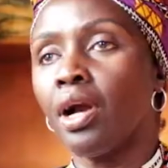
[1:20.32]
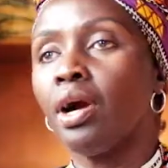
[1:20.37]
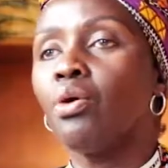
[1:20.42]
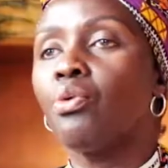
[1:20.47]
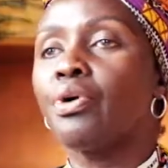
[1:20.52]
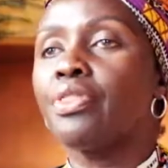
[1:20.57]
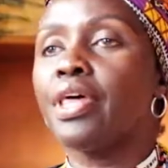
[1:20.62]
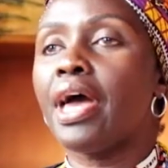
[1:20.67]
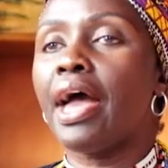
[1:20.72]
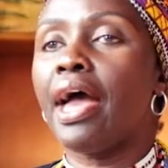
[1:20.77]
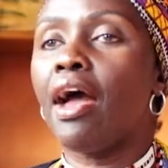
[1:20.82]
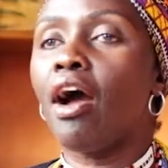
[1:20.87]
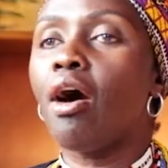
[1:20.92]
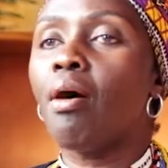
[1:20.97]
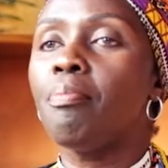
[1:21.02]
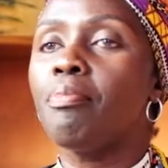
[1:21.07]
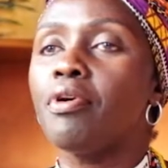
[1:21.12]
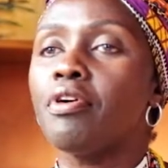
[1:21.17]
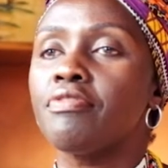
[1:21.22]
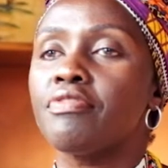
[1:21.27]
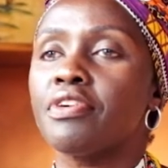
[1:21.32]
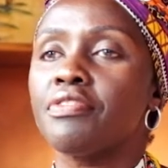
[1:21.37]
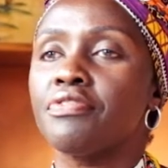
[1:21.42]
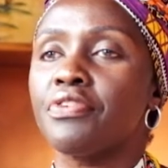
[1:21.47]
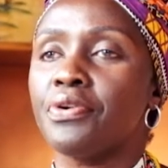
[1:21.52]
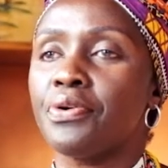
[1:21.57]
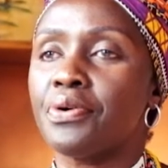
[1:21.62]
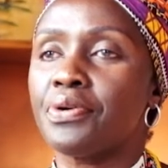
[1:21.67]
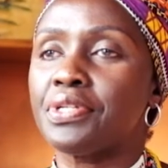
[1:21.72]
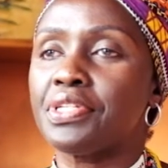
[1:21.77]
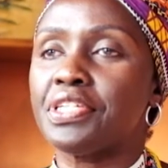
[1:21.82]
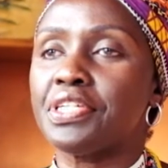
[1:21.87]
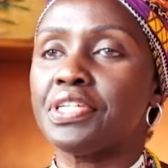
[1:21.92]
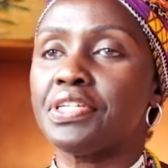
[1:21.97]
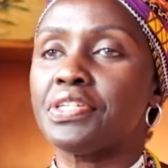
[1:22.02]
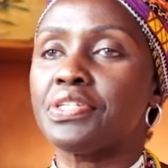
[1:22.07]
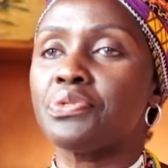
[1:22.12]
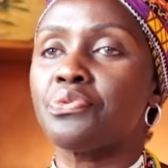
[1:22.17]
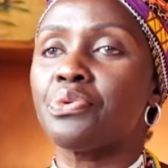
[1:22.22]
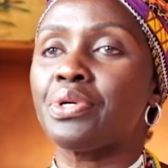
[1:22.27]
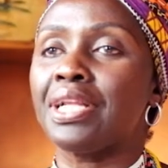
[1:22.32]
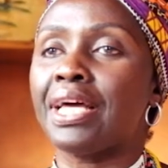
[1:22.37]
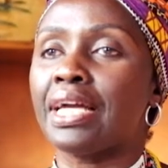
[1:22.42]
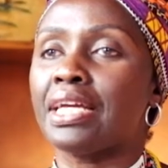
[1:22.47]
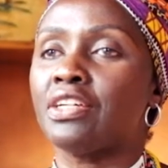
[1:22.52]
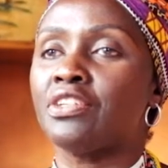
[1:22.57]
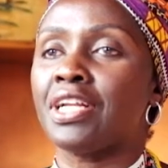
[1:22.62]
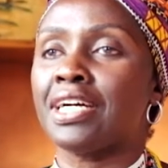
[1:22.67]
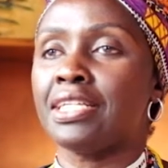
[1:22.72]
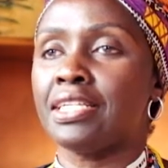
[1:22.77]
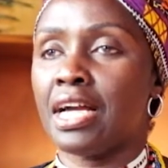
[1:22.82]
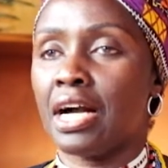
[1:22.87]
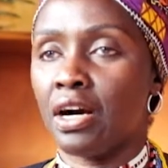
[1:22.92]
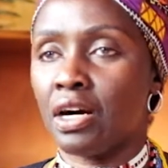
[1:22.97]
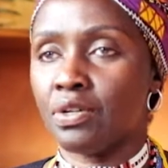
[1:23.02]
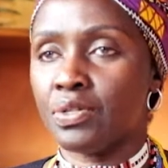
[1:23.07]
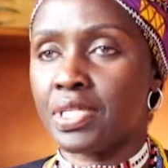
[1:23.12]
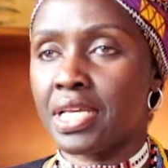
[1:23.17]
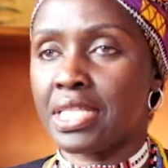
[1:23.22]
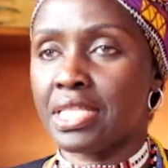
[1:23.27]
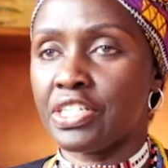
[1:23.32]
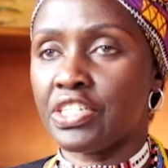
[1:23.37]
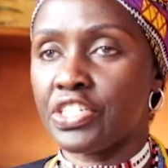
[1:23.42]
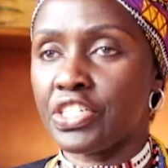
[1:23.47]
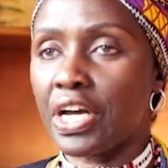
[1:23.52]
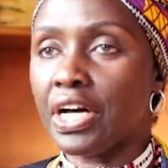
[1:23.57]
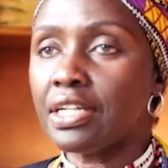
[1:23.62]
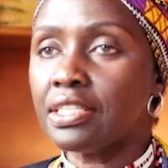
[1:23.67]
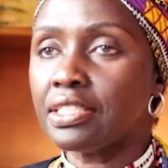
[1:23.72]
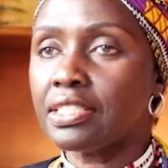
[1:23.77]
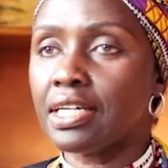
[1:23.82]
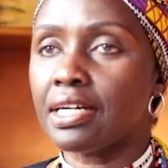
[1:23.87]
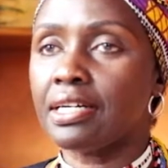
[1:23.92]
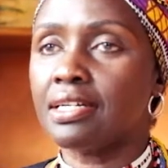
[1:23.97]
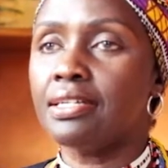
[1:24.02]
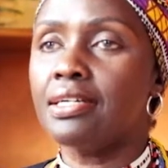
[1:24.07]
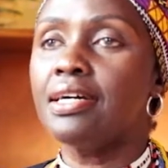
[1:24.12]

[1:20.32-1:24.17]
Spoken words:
With the help of the volunteers we regularly house at the shelter,